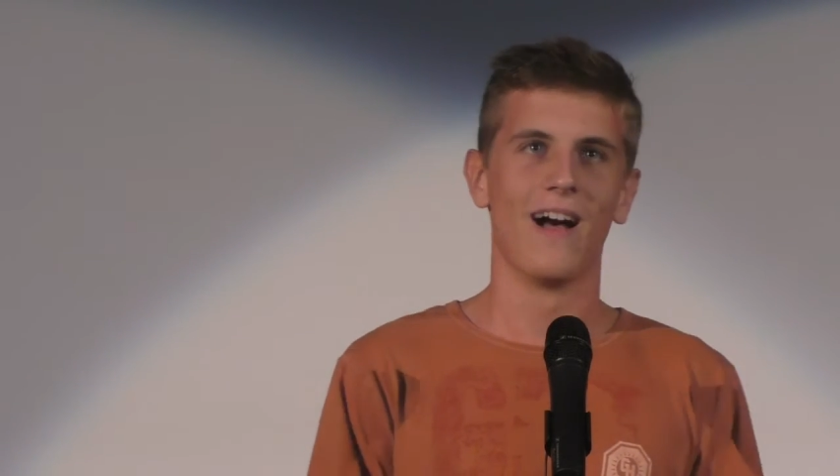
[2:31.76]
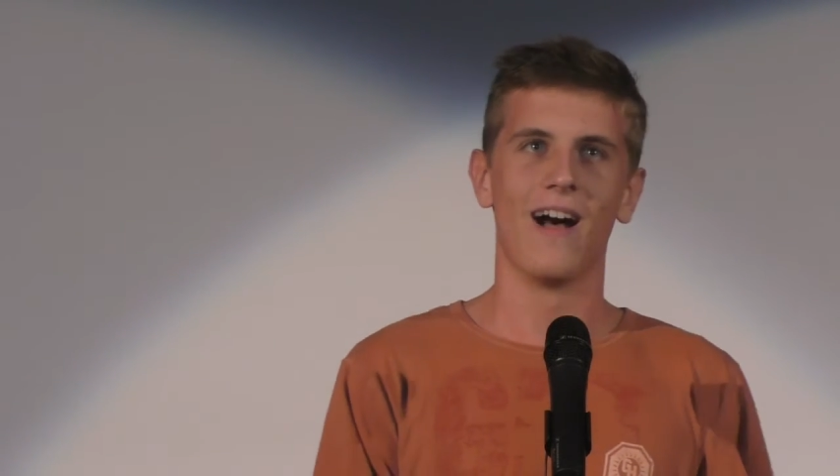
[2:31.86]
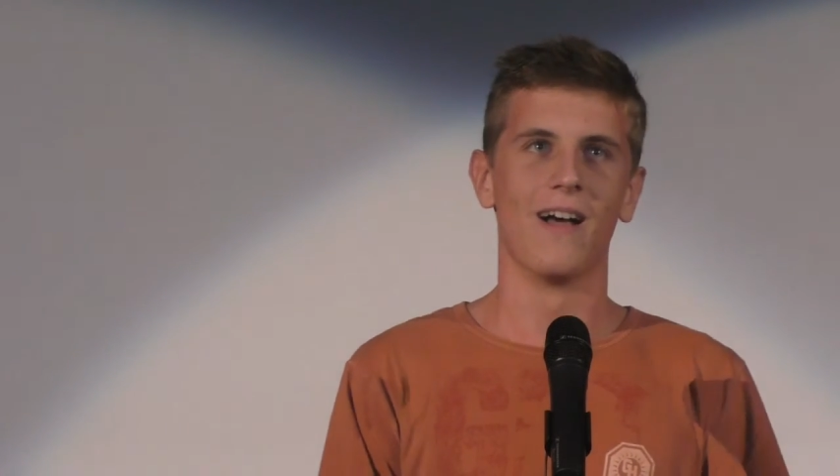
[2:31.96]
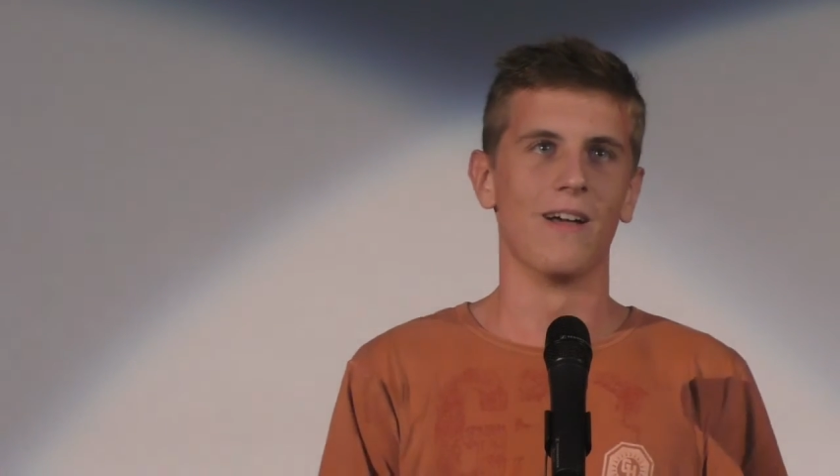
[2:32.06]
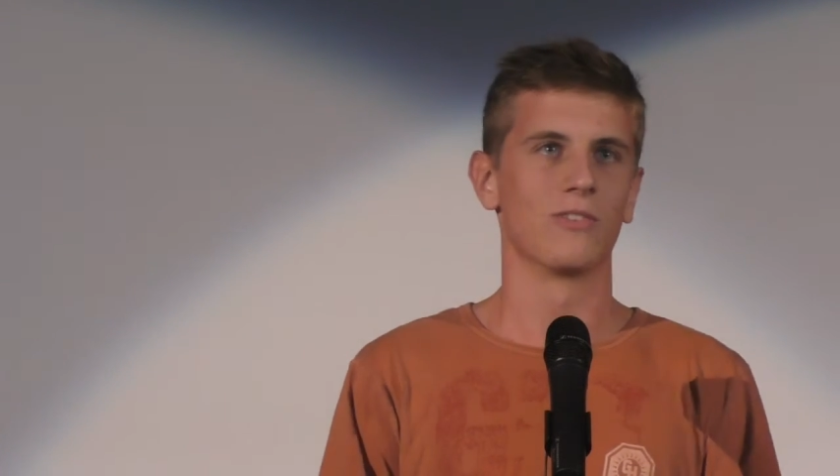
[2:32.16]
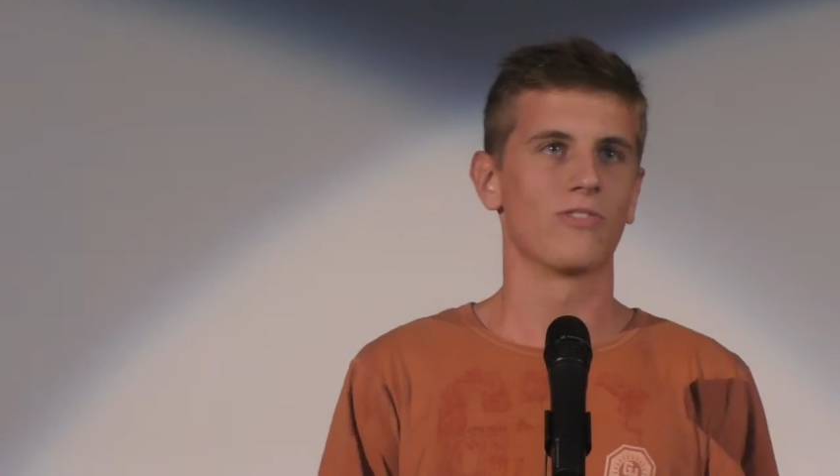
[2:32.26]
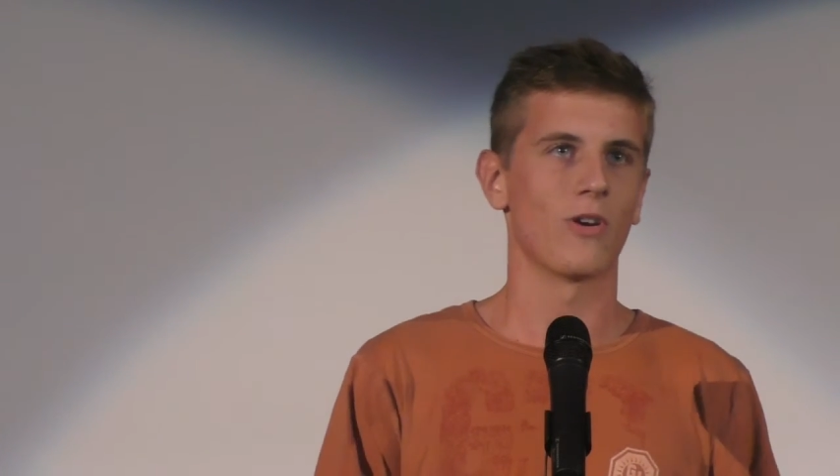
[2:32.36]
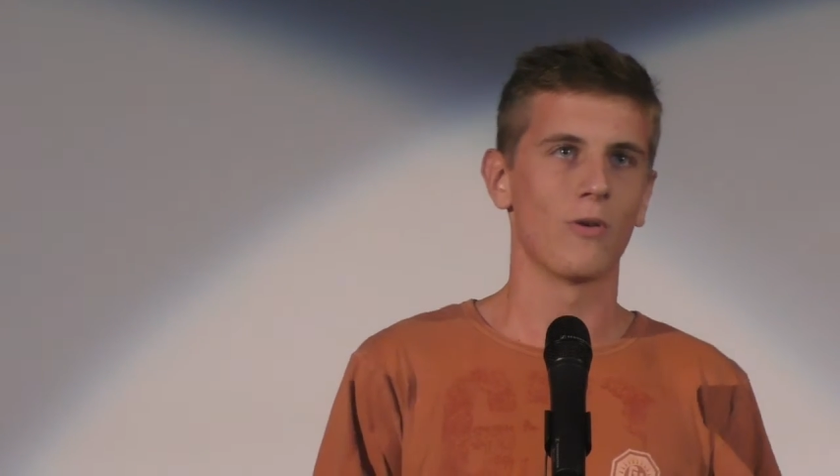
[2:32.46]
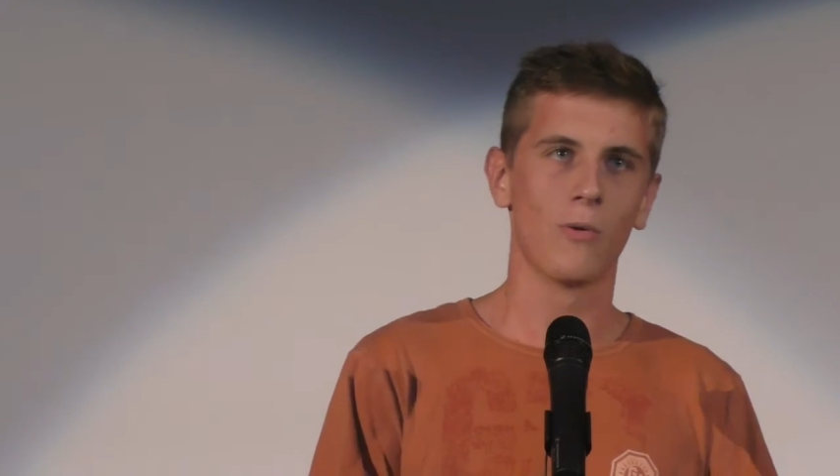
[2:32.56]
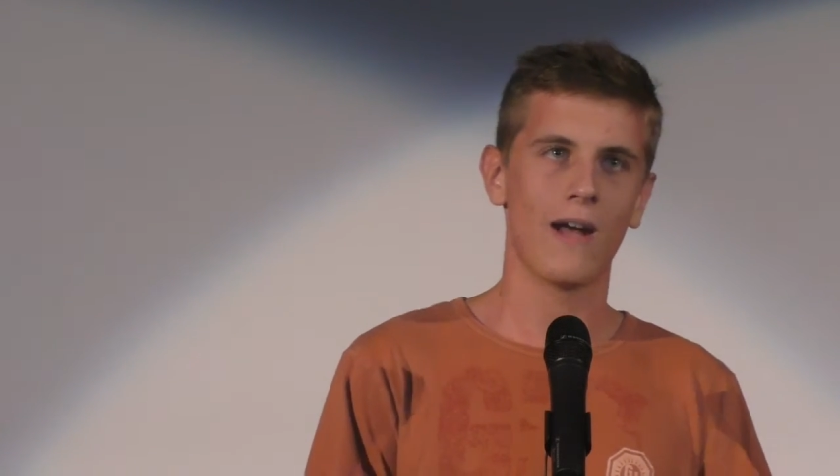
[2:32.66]

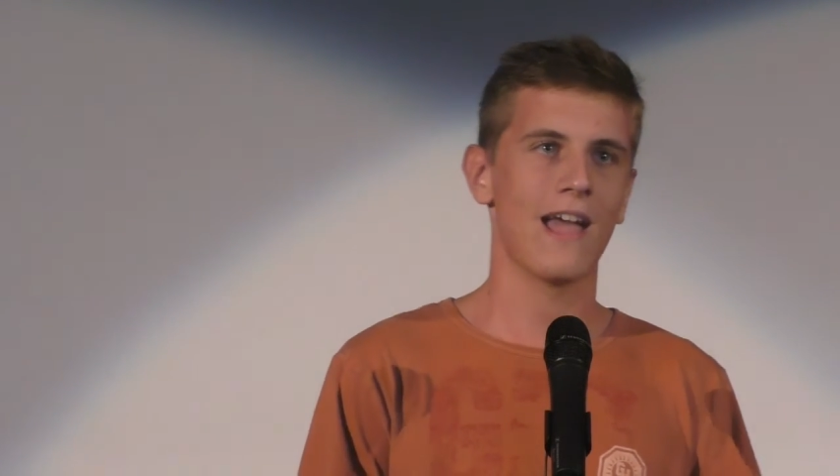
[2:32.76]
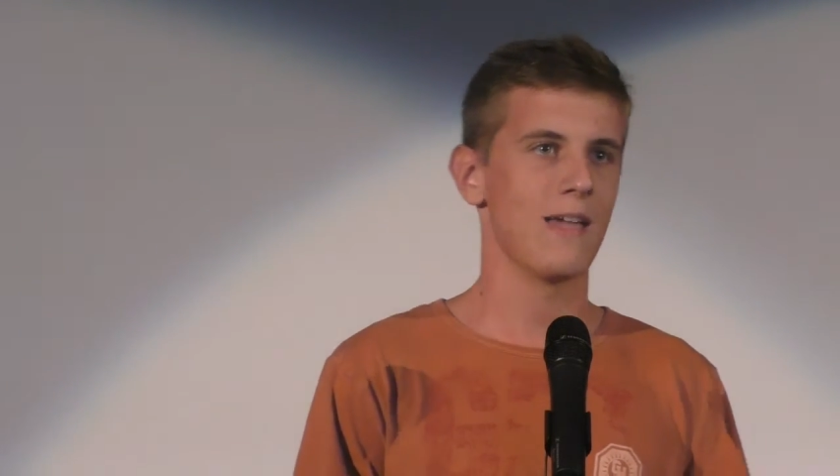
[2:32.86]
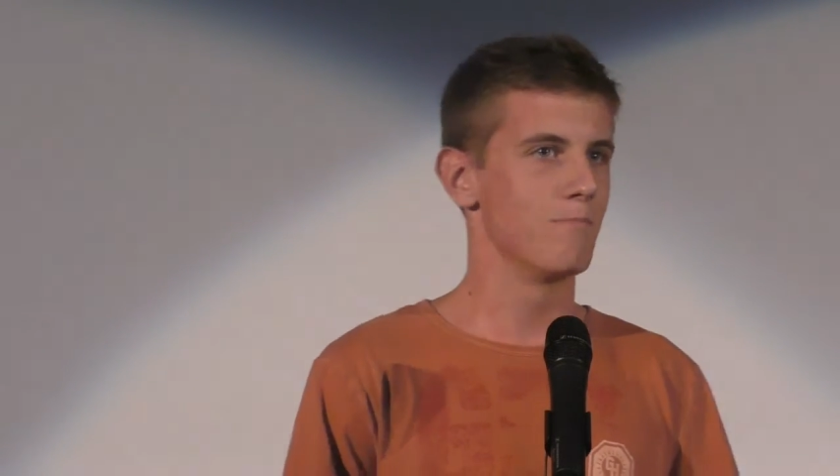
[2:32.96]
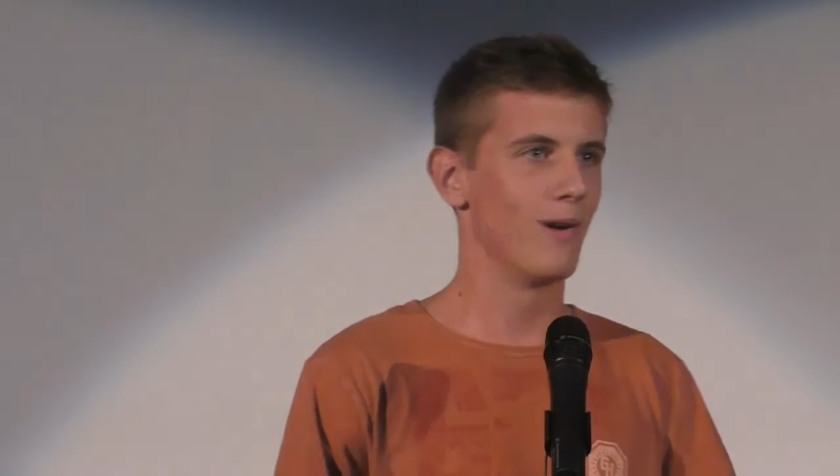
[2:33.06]
throw away,